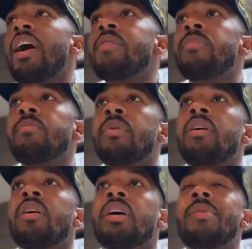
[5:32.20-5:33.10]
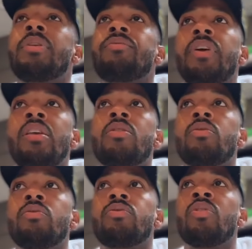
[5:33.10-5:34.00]
So I remember a couple of
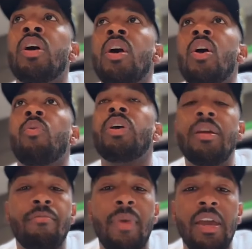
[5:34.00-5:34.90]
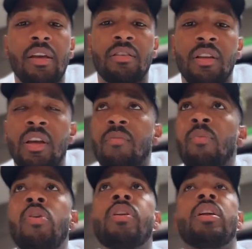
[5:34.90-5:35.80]
venues, we didn't make
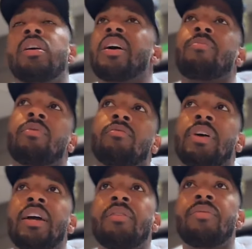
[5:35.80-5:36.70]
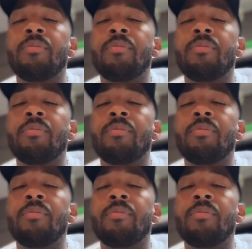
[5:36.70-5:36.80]
more than a couple, right?